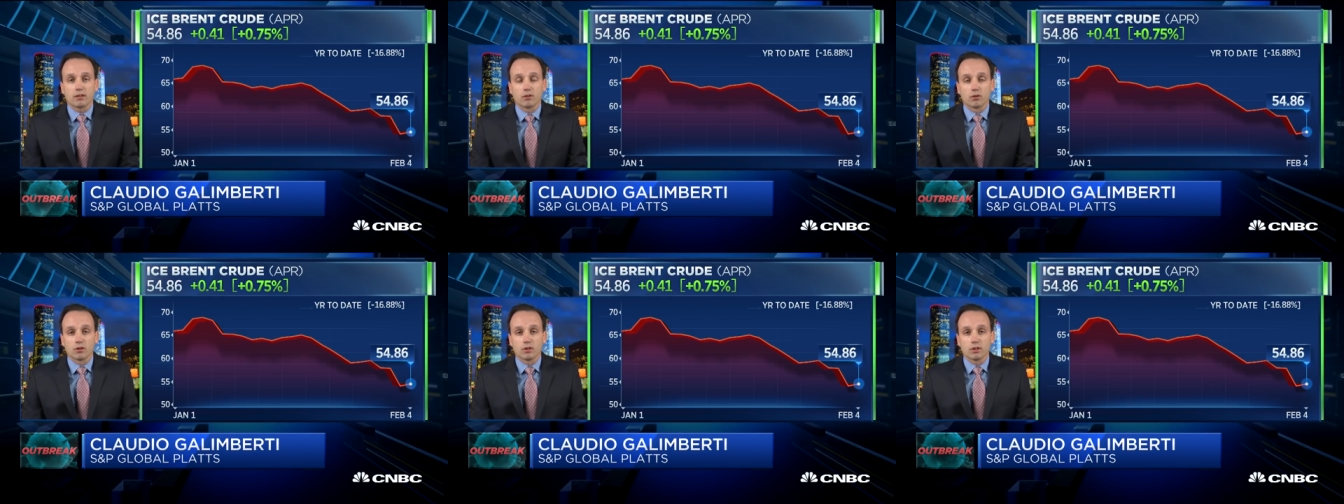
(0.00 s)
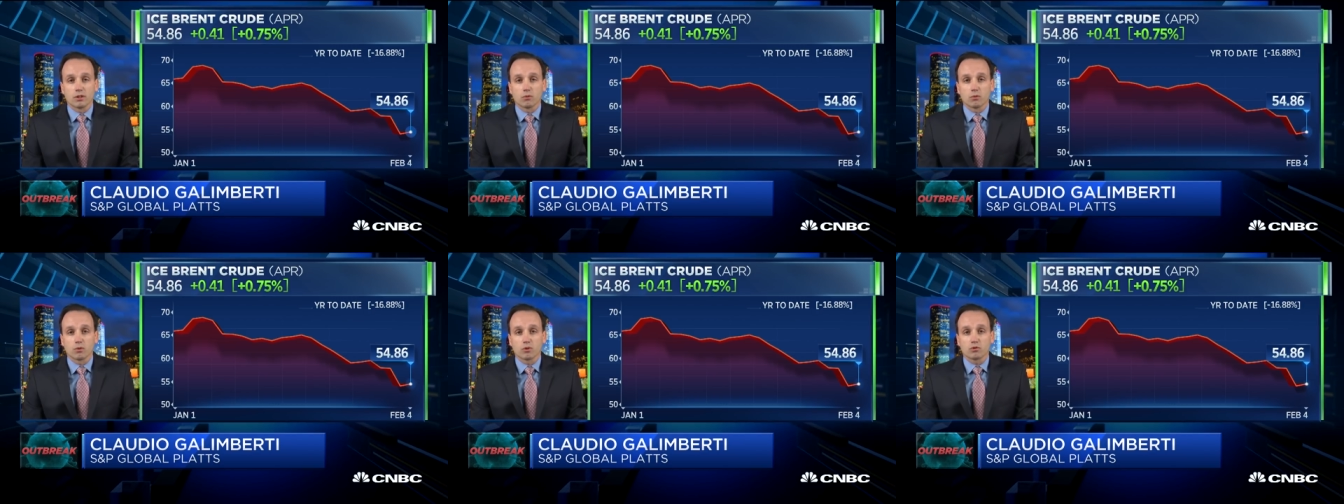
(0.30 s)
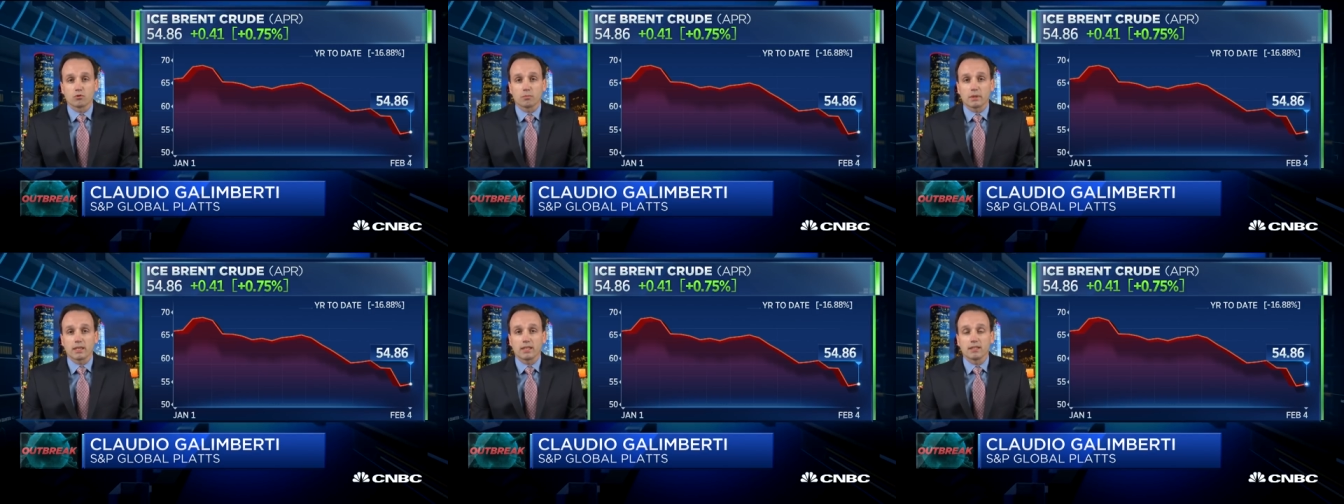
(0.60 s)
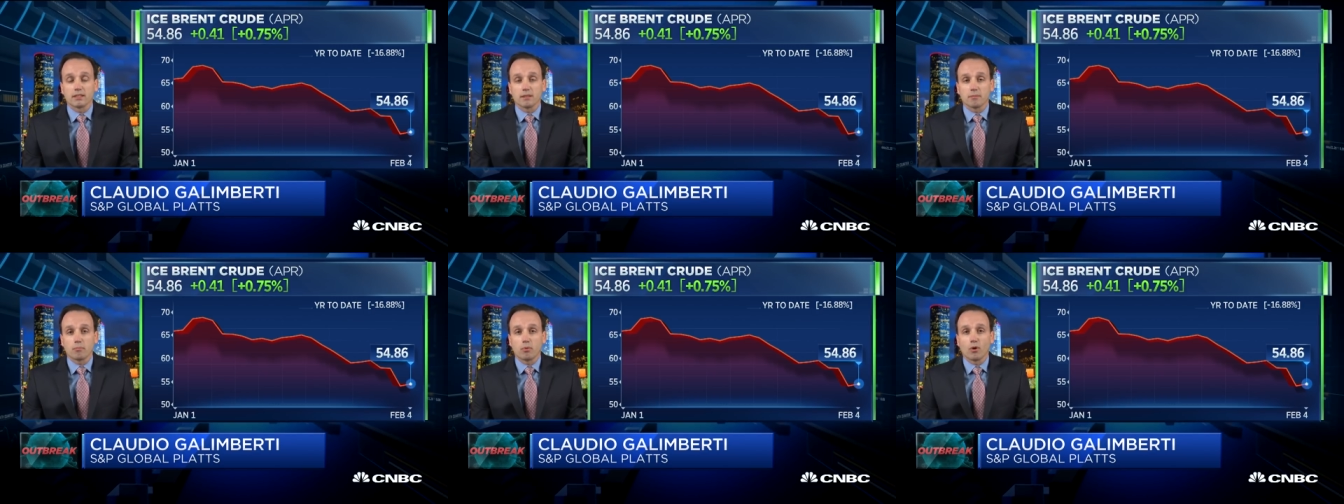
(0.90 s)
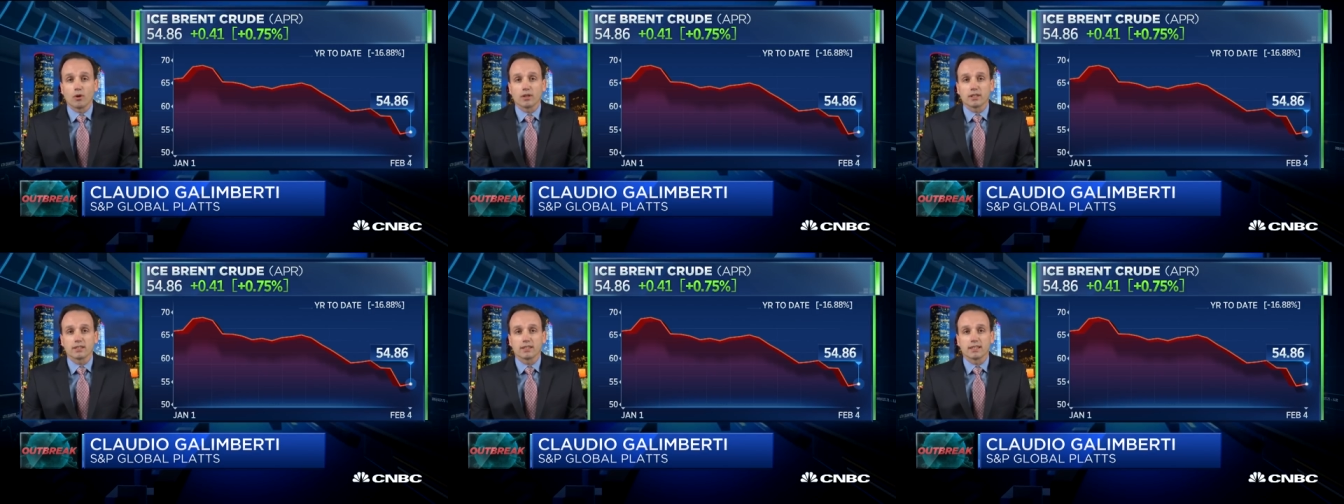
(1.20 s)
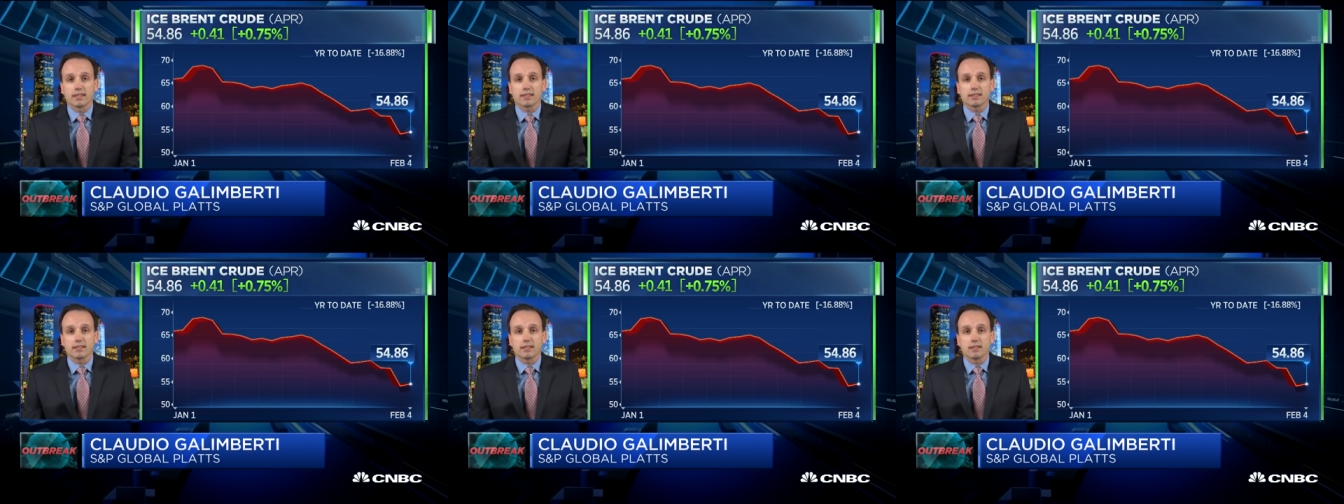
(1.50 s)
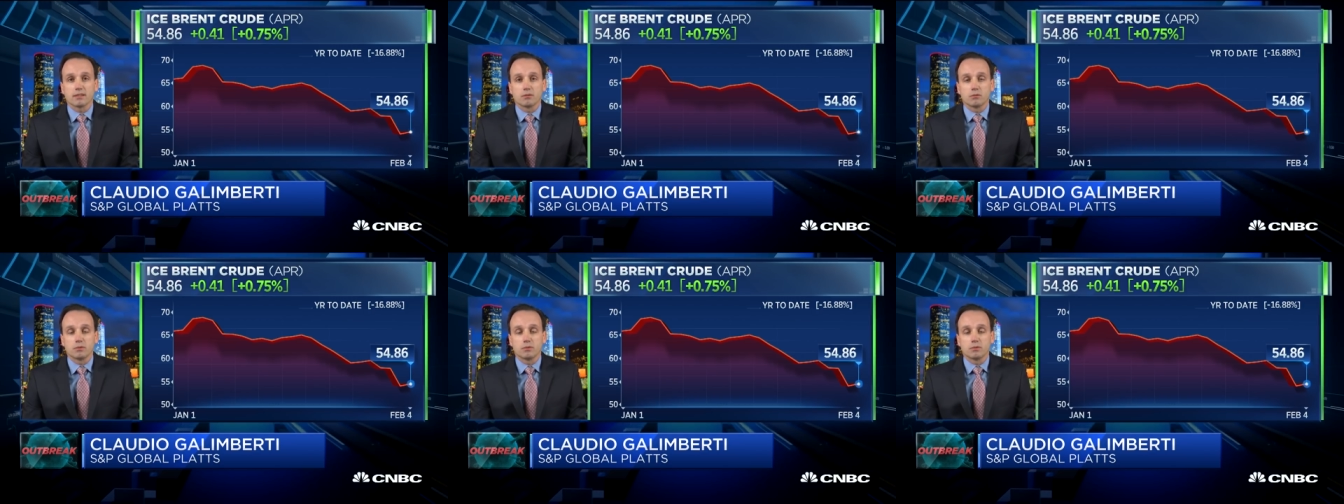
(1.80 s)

earlier was making the point that uh,